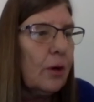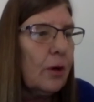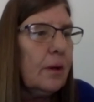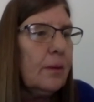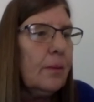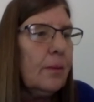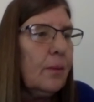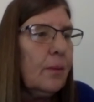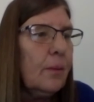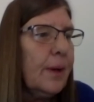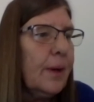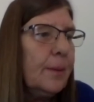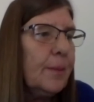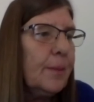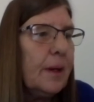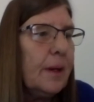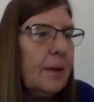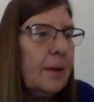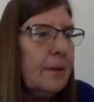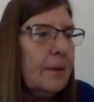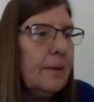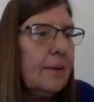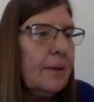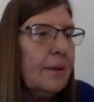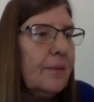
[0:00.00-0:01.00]
Wait a minute.
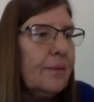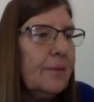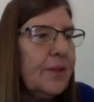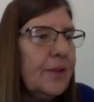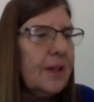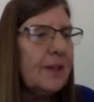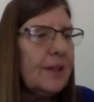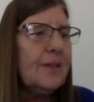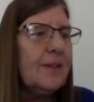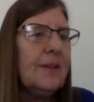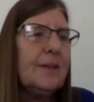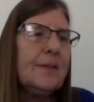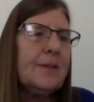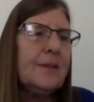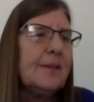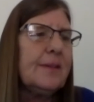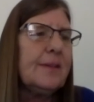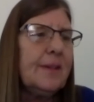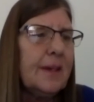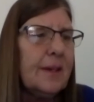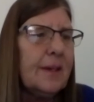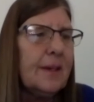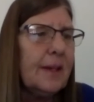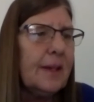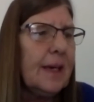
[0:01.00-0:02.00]
"This is
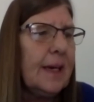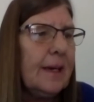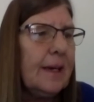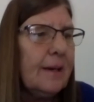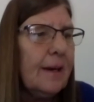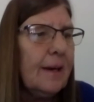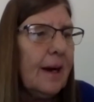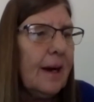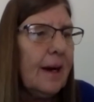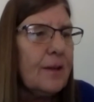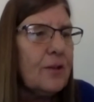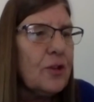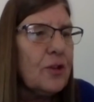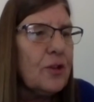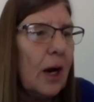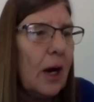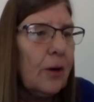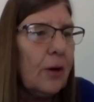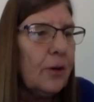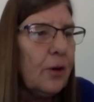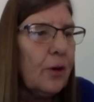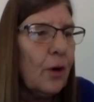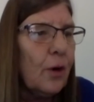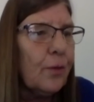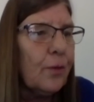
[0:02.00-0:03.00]
silly," I
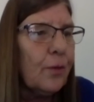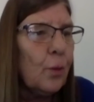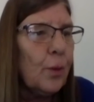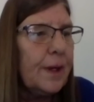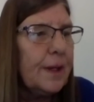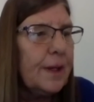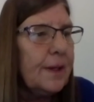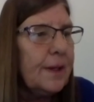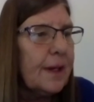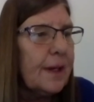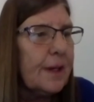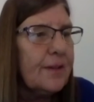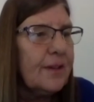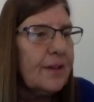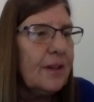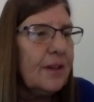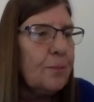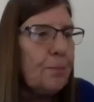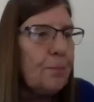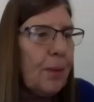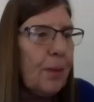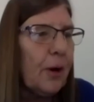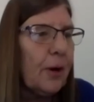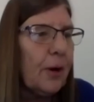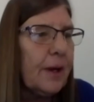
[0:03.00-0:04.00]
shouted over Winn Dixie's
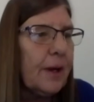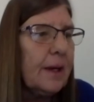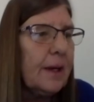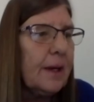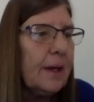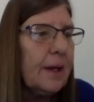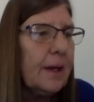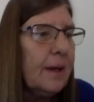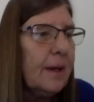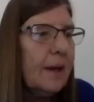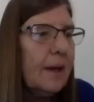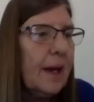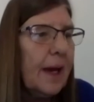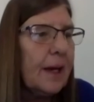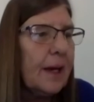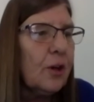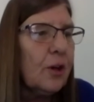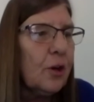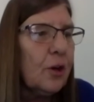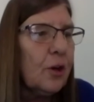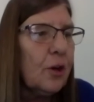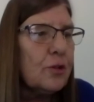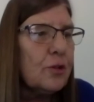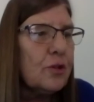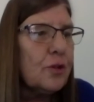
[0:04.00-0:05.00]
barking and
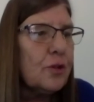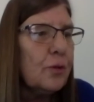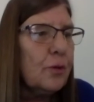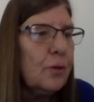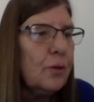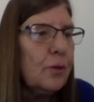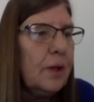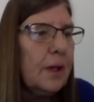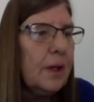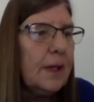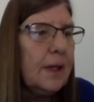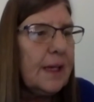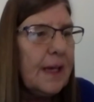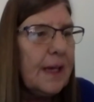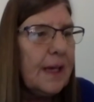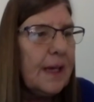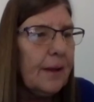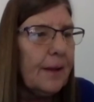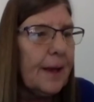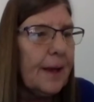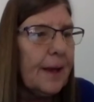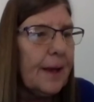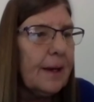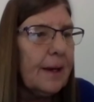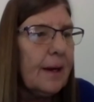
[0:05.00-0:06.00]
Gertrude
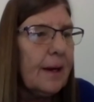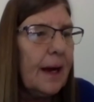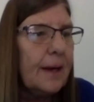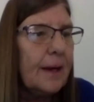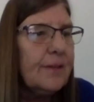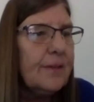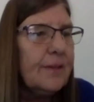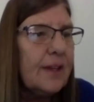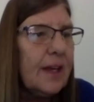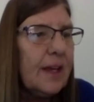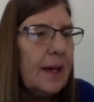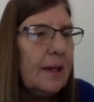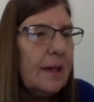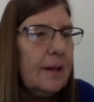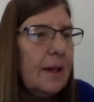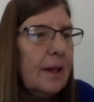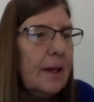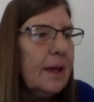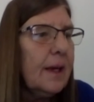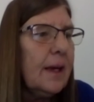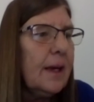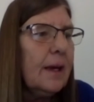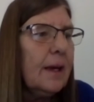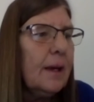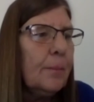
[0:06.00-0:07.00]
yelling. I said,
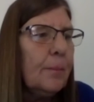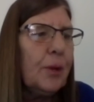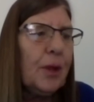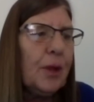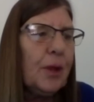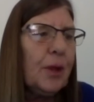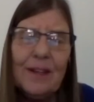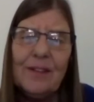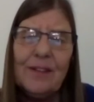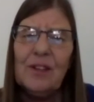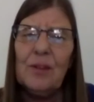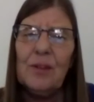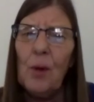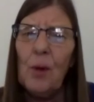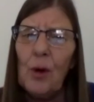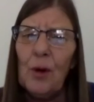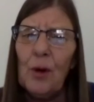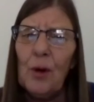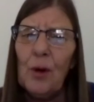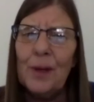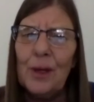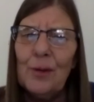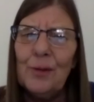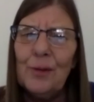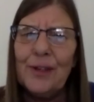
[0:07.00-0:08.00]
"Play some more
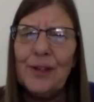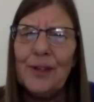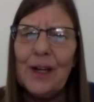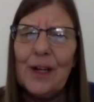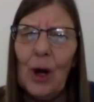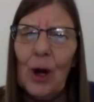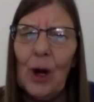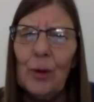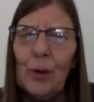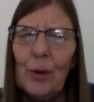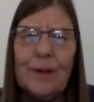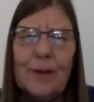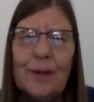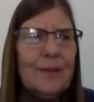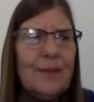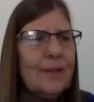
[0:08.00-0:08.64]
music, Otis."